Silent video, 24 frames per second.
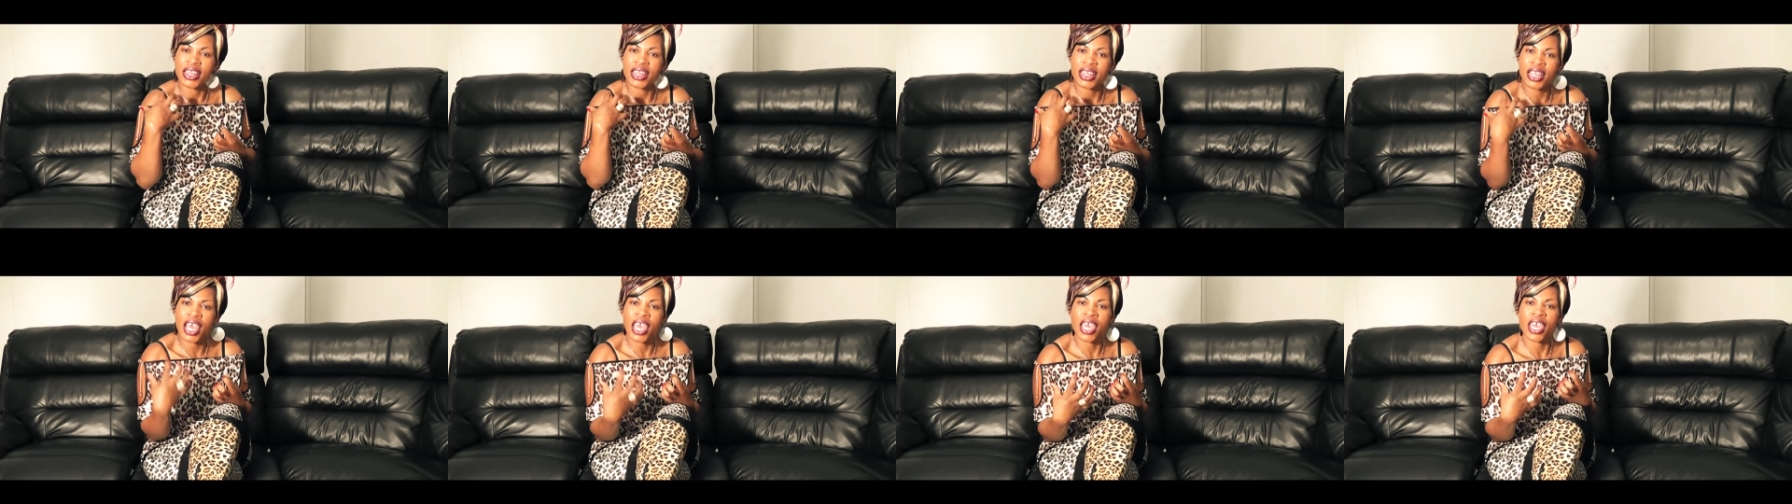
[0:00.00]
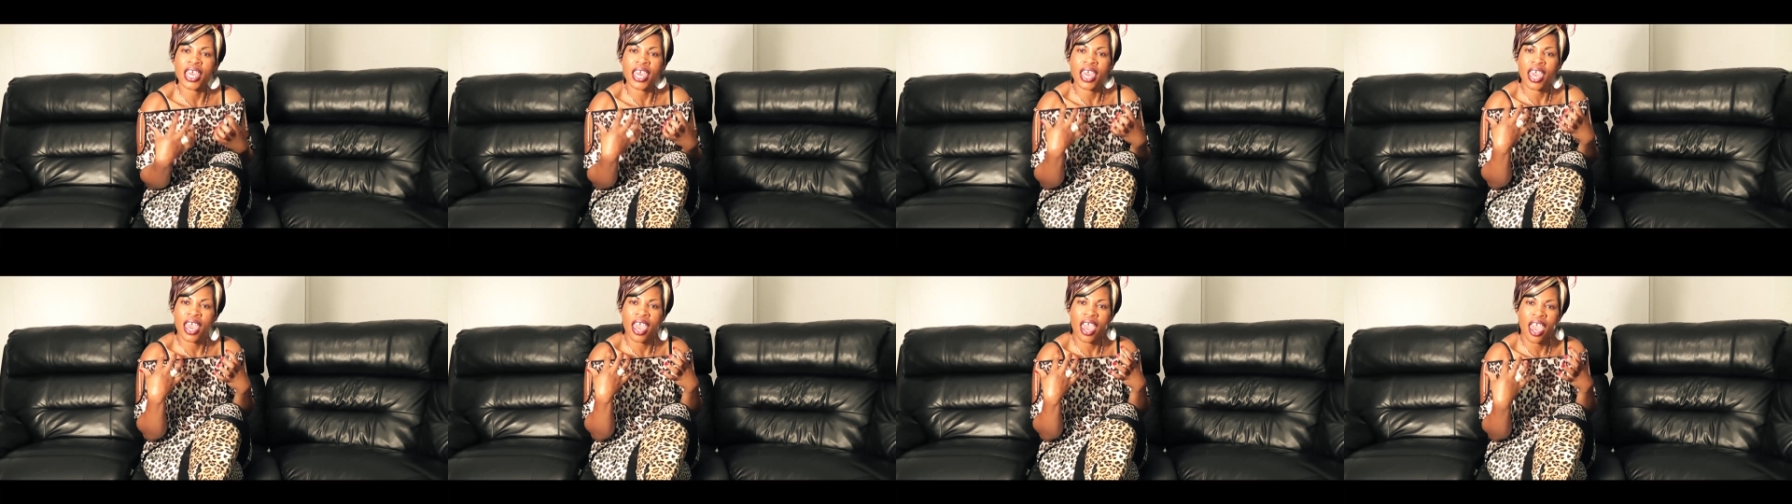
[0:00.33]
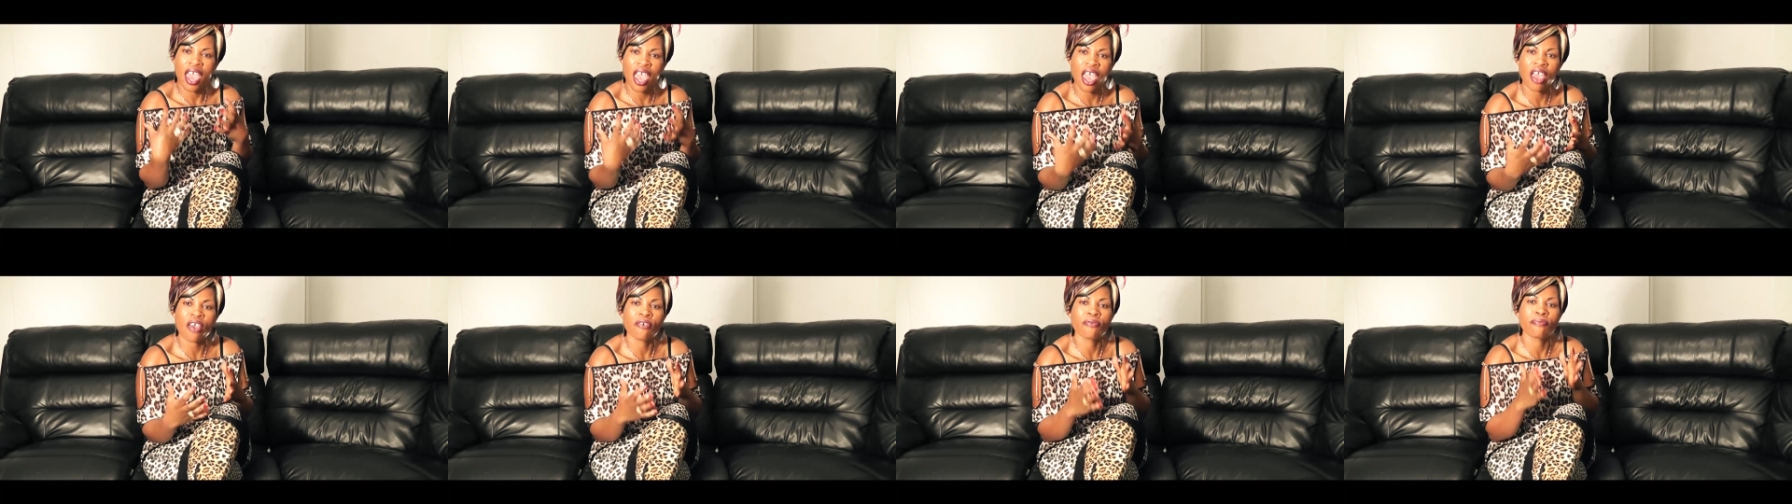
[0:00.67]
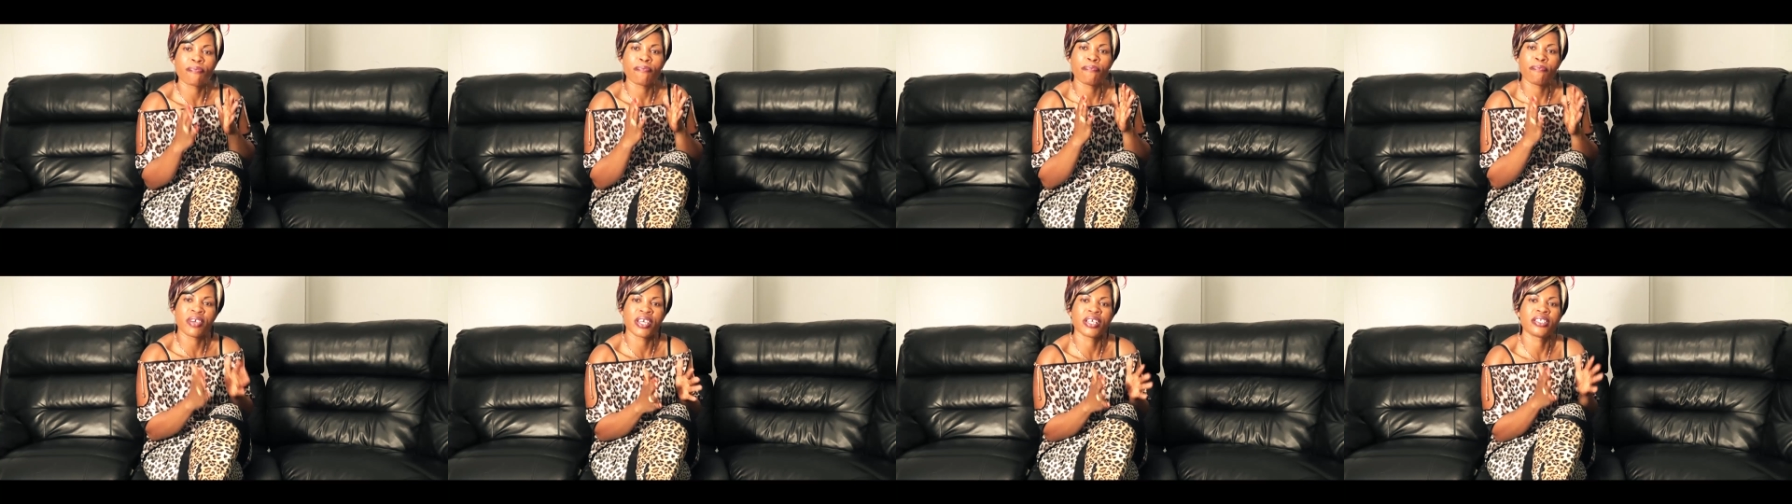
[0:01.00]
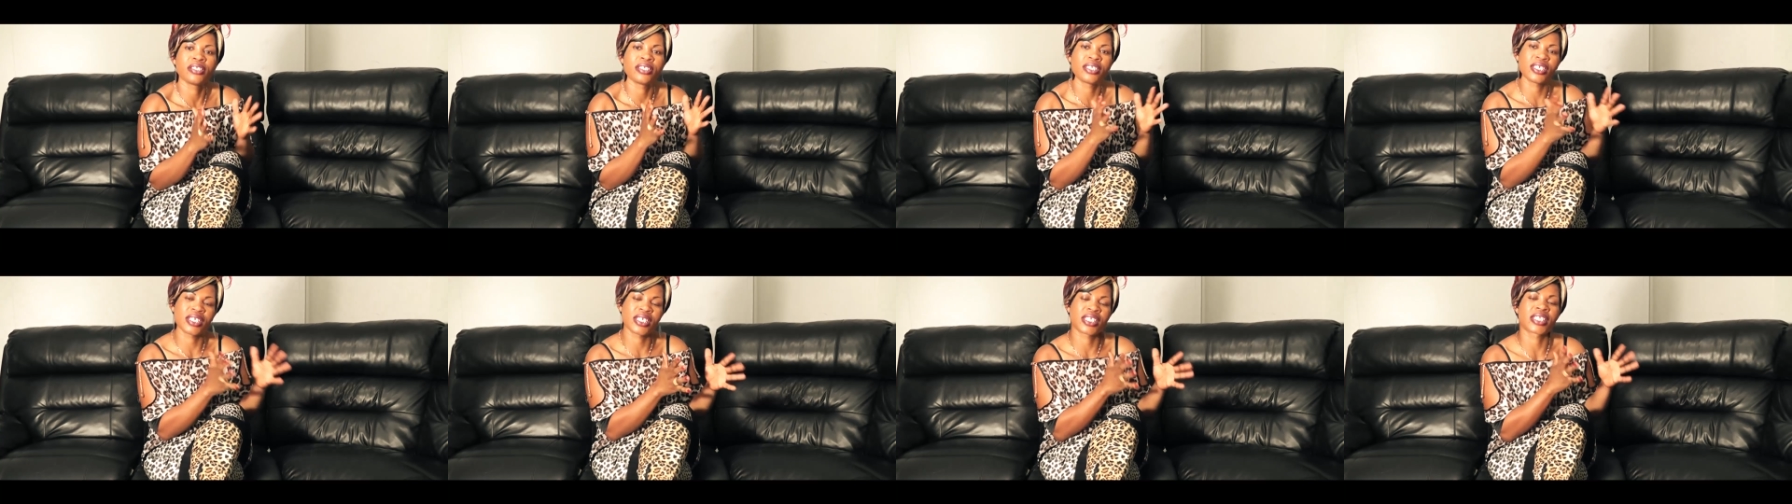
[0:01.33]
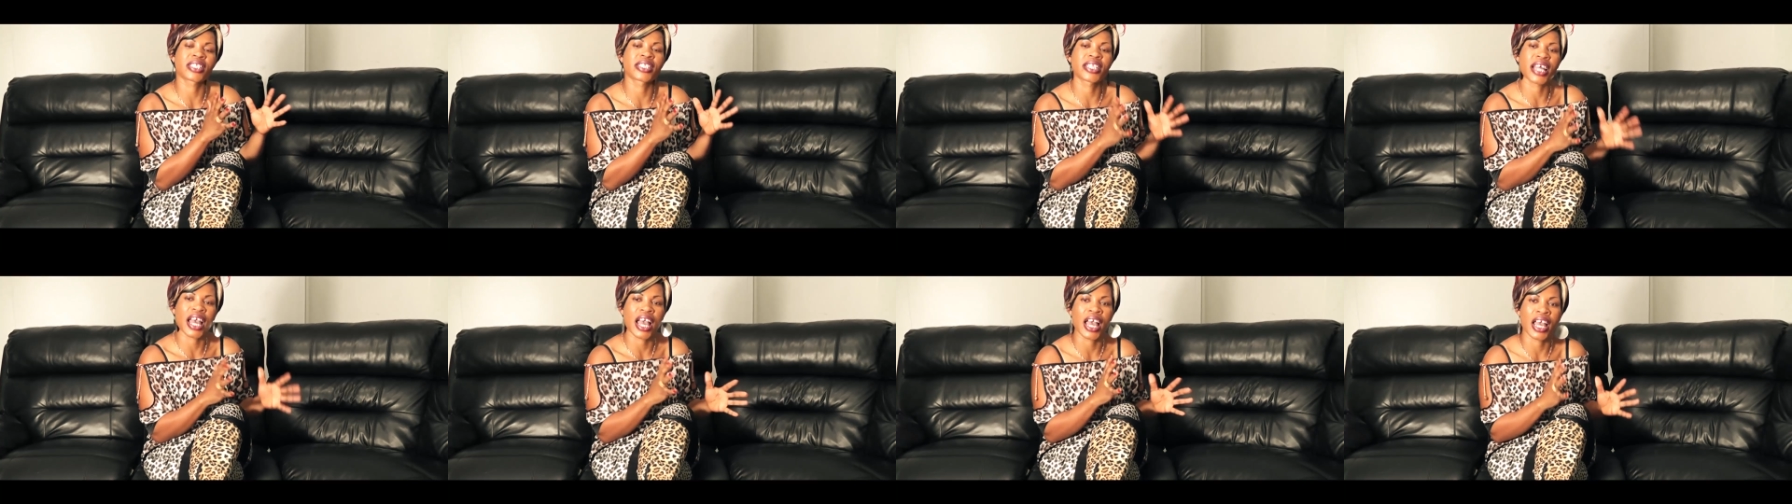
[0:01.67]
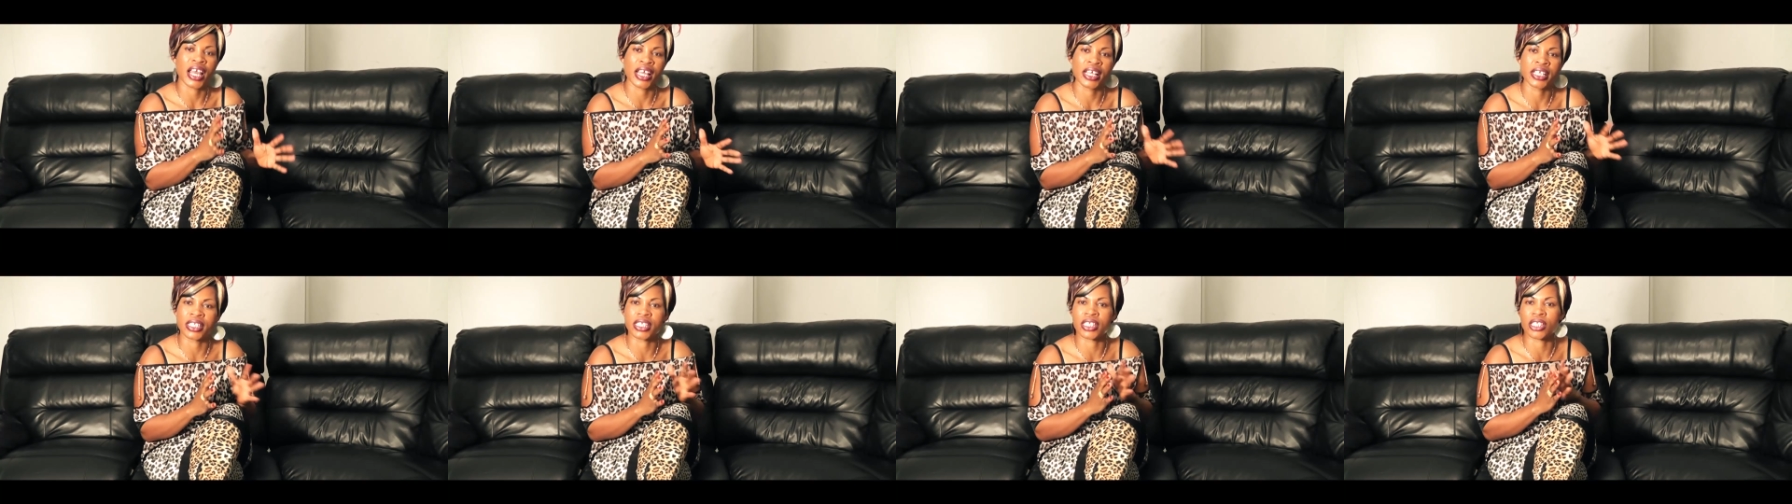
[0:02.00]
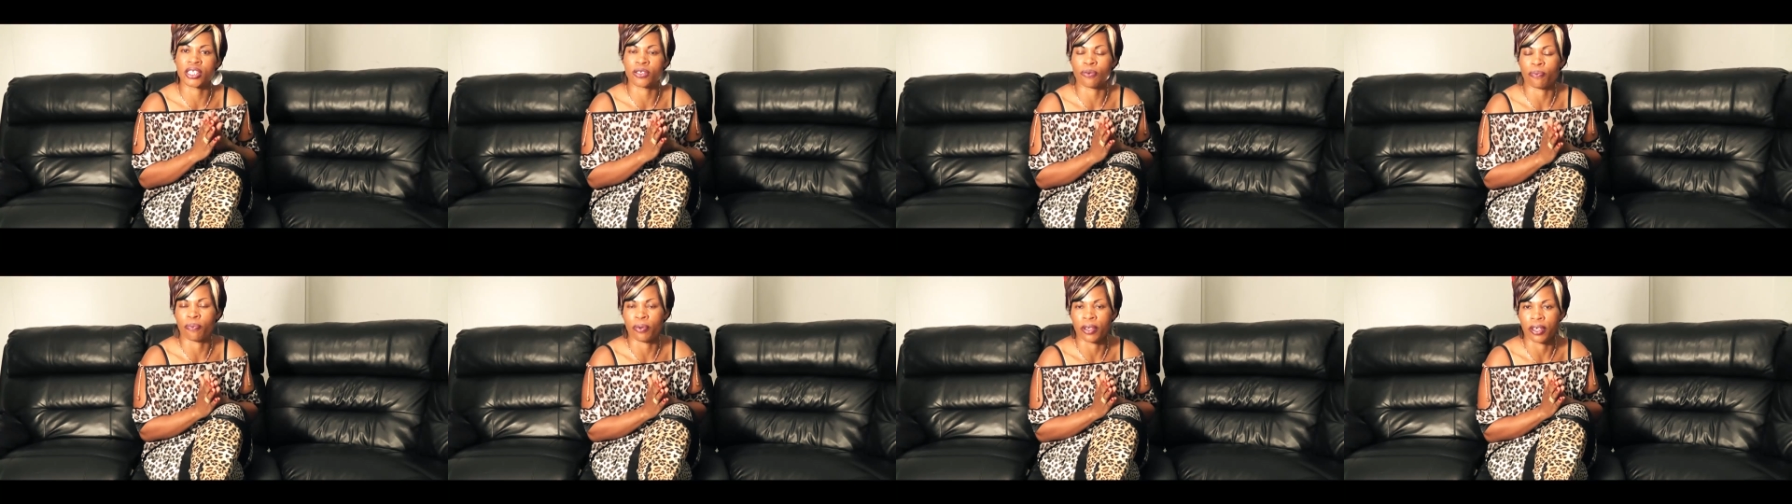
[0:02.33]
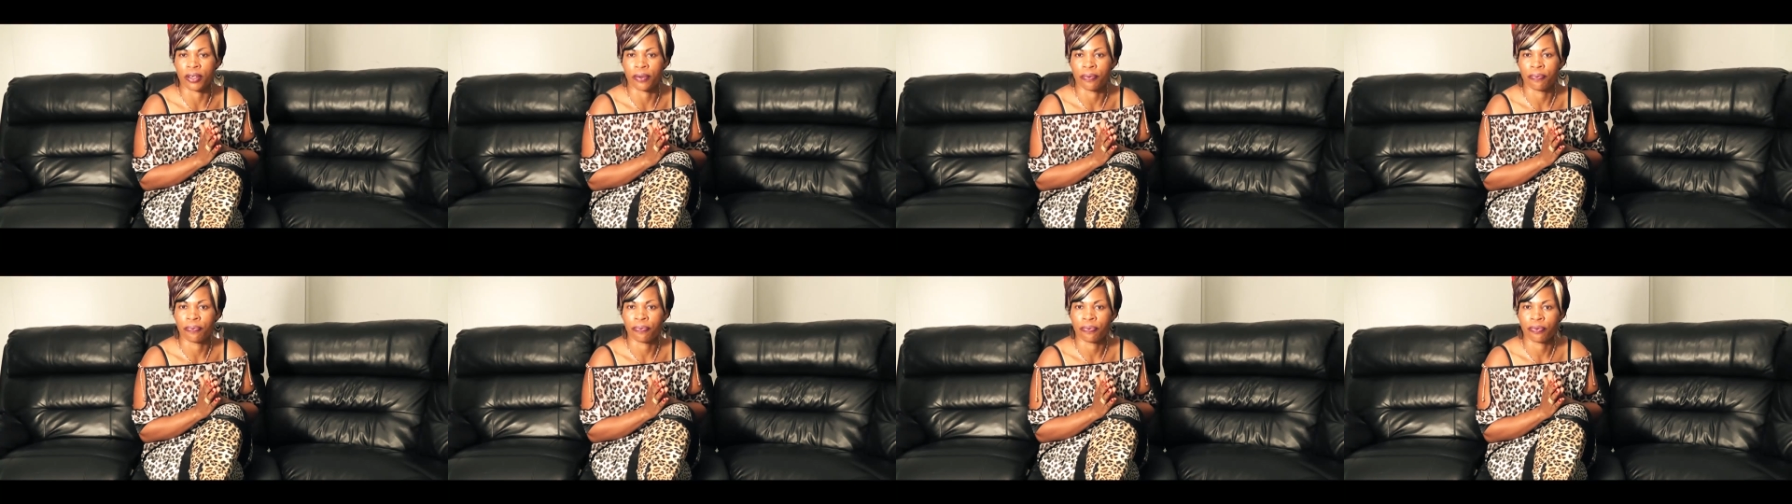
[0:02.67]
they have been destined to be